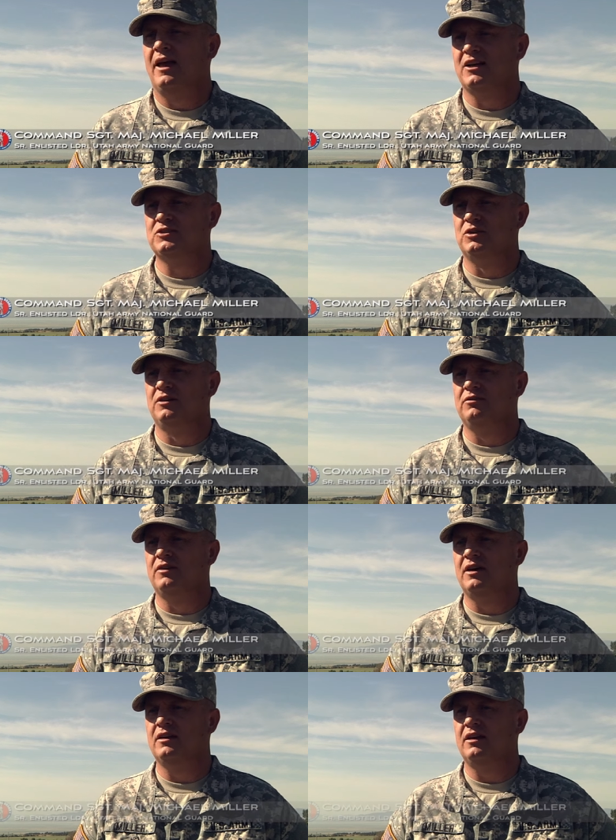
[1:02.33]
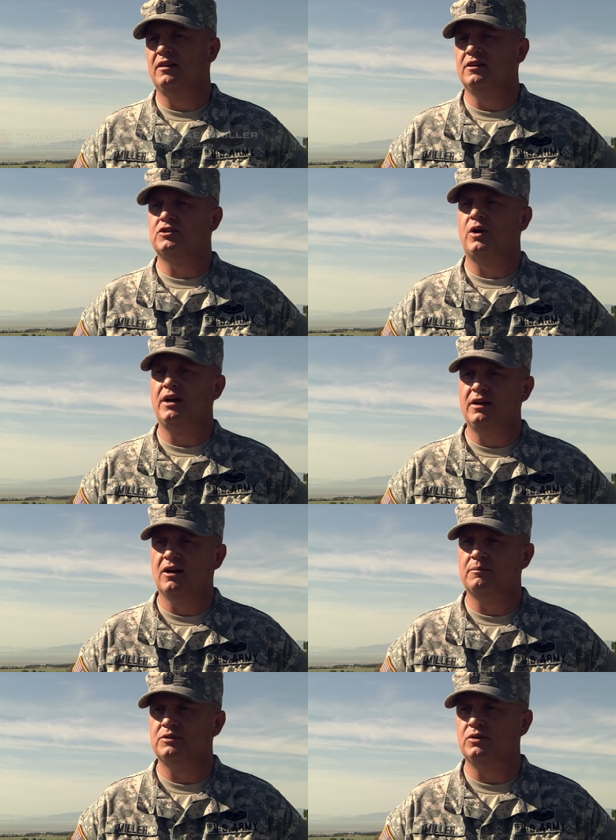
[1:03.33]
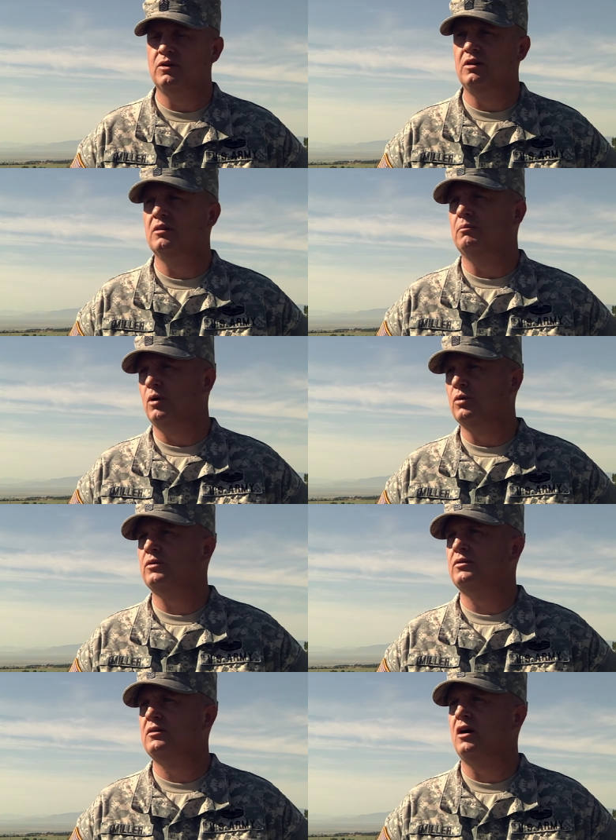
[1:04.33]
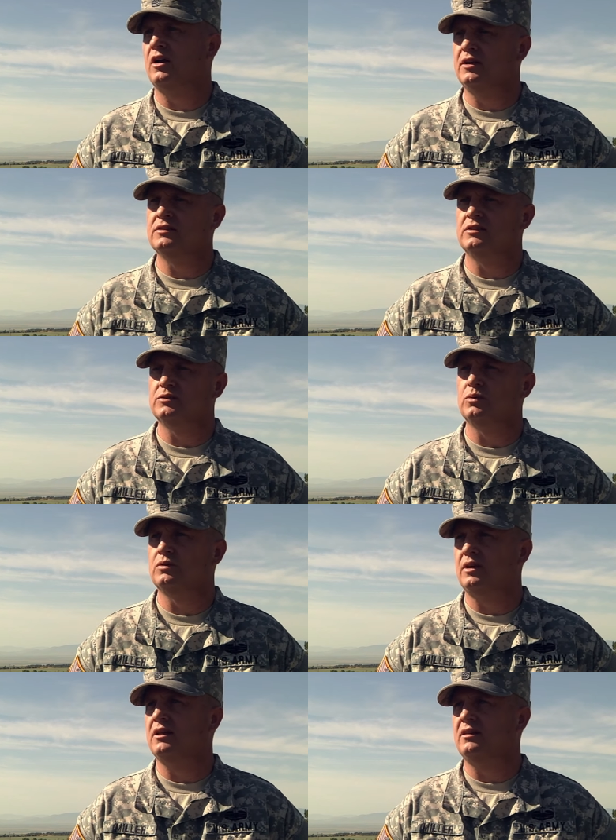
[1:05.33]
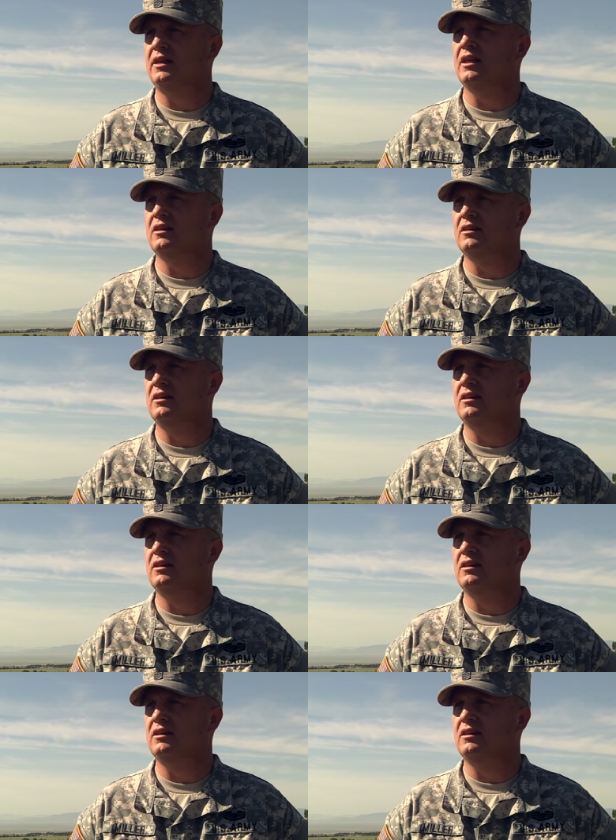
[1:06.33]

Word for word: excellent event and the training opportunity that both audiences will get at the end of